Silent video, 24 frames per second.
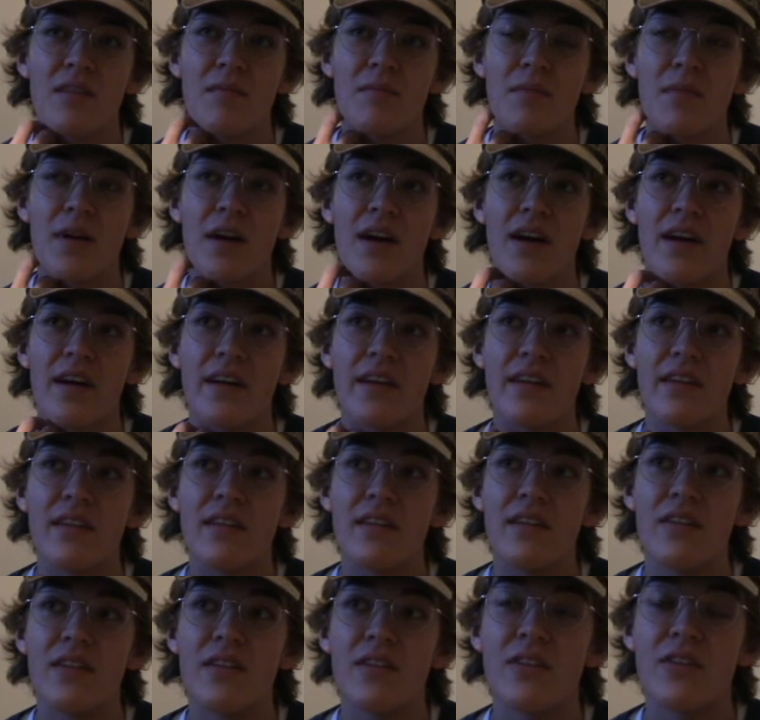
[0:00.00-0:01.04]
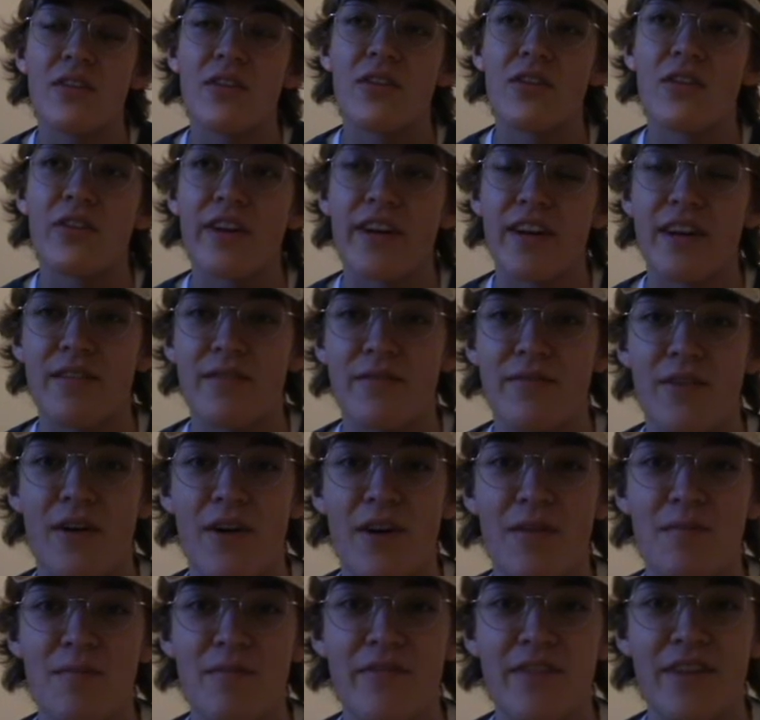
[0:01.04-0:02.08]
my cricket
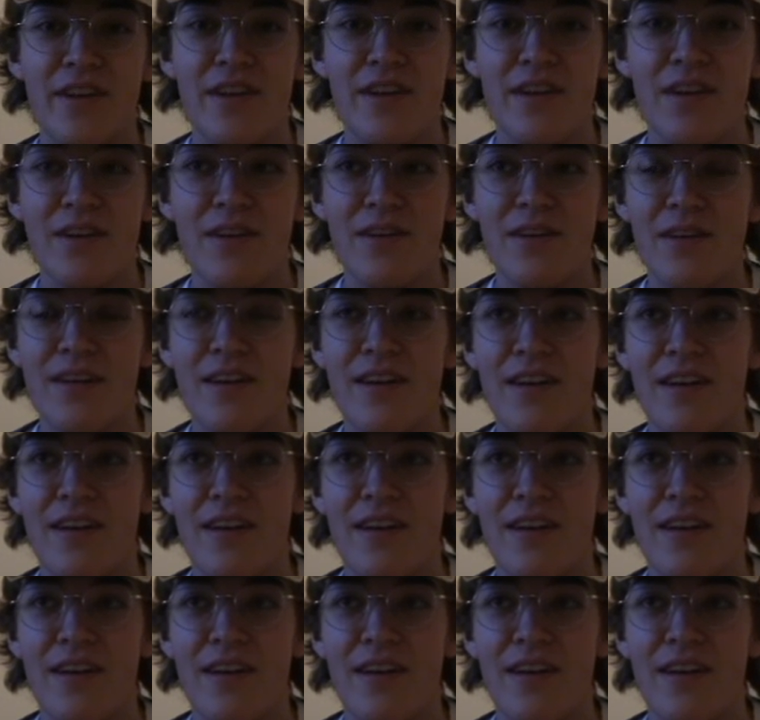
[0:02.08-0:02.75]
farm video,